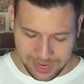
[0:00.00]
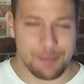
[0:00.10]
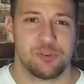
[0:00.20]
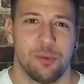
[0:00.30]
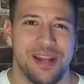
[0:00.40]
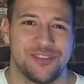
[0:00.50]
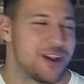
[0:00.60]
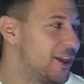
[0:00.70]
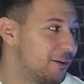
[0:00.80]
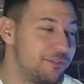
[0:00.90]
I'm stopping that
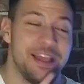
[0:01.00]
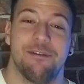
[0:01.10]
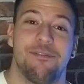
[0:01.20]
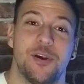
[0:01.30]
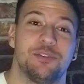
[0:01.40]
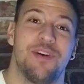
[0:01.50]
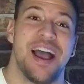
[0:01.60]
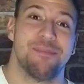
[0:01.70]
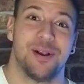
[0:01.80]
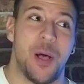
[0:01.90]
straight off. That first
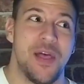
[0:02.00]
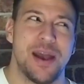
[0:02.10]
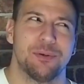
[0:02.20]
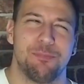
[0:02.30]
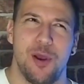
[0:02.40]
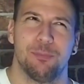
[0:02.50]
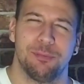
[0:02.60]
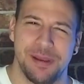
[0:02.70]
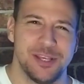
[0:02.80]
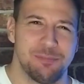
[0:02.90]
vibe I got there was Purple
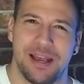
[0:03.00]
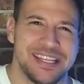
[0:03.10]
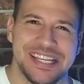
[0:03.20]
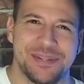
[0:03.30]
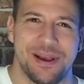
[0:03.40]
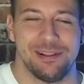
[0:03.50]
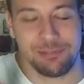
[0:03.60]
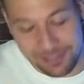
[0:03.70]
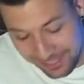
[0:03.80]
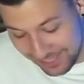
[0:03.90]
Pills by
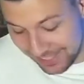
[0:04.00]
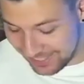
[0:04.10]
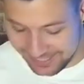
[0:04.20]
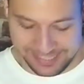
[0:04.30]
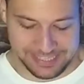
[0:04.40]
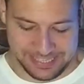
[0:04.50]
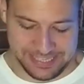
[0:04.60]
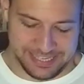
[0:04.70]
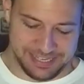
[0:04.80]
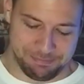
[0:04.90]
D12.
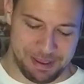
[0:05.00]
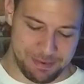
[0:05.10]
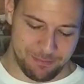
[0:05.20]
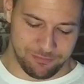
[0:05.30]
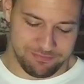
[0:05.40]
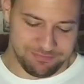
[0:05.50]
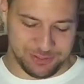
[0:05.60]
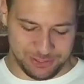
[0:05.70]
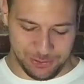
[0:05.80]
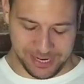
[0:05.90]
Maybe I'm
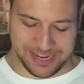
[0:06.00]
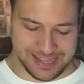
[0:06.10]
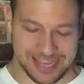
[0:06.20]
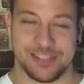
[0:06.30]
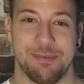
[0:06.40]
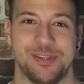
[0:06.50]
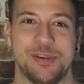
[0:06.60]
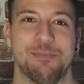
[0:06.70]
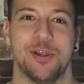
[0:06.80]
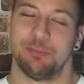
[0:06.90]
just looking into things a bit
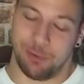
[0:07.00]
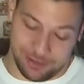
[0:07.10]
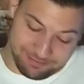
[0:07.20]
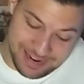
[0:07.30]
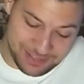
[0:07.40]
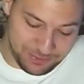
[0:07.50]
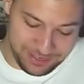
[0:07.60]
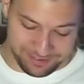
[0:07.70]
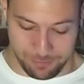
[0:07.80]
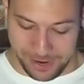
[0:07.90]
too much, but that's what
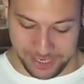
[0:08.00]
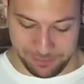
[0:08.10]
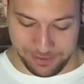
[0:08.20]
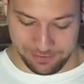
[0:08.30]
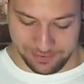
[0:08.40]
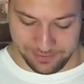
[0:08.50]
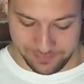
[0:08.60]
it reminded me of.